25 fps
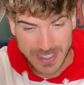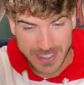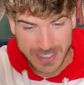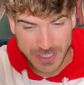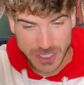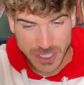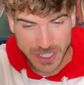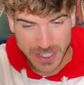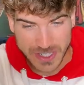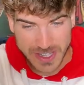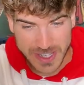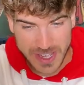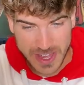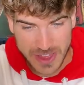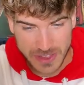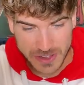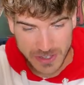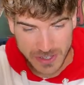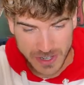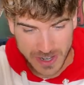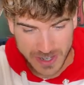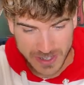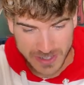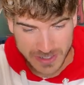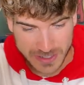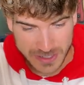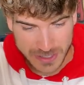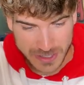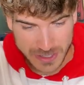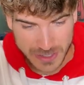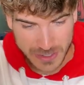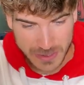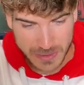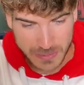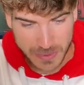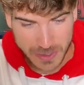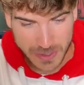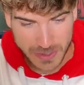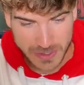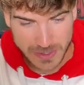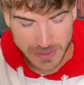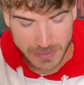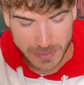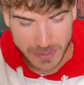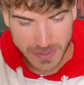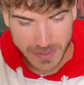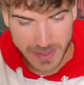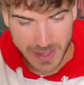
Let's check the other dogs too. I'm curious about